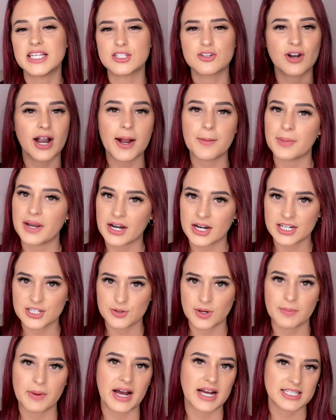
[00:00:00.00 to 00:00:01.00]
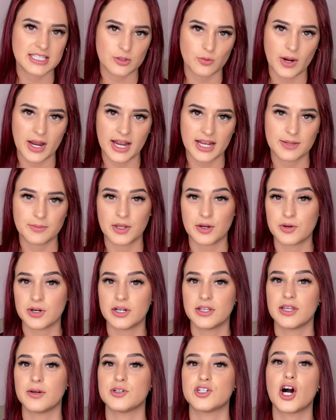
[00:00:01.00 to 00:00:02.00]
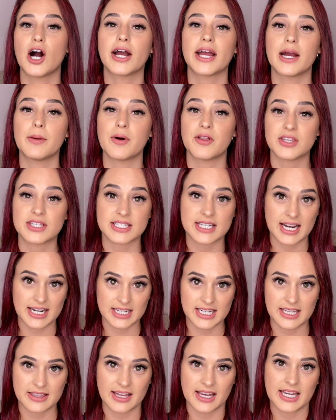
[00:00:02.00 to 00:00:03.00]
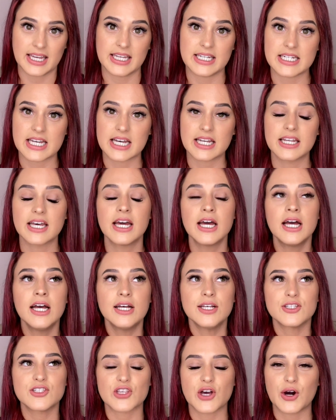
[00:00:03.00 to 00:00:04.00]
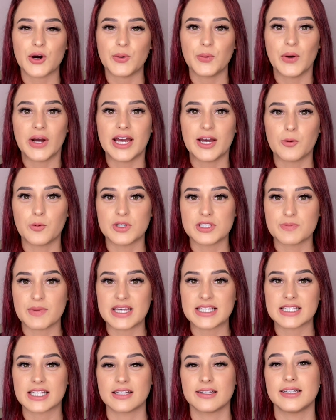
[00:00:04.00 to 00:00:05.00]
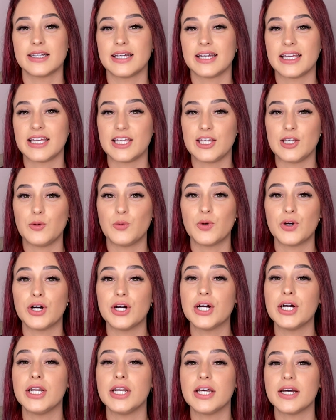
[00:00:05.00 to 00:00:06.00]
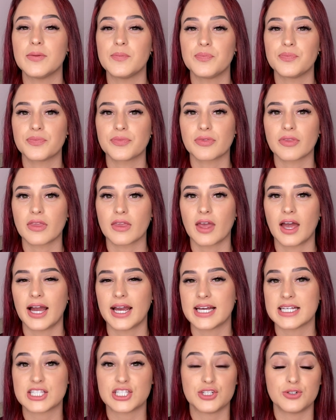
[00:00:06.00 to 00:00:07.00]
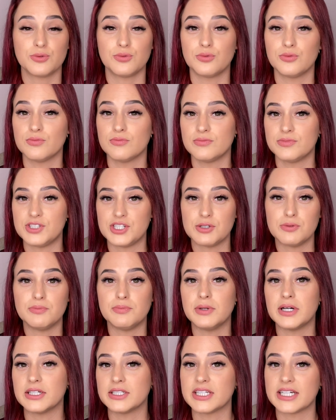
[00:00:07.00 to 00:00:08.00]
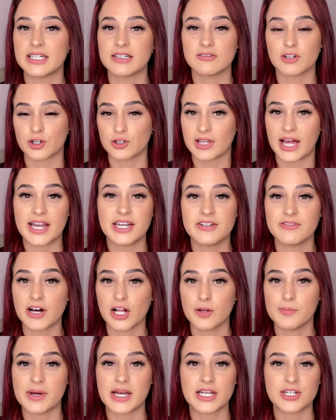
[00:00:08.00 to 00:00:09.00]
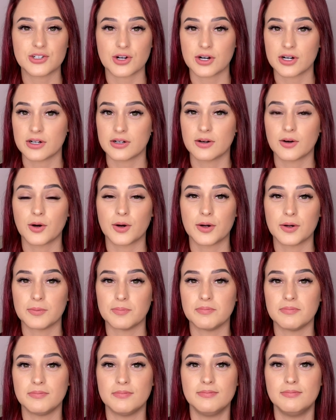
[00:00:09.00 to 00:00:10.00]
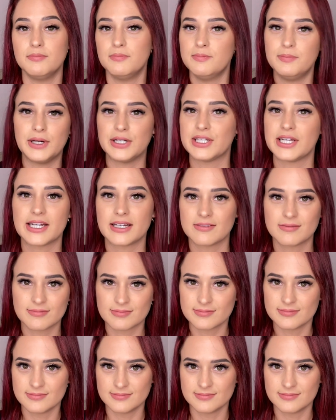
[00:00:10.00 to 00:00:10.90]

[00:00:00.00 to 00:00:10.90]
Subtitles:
grandparent who had passed away, and they were talking about this technique that he did. So it was basically he would, I guess, do building or land development or building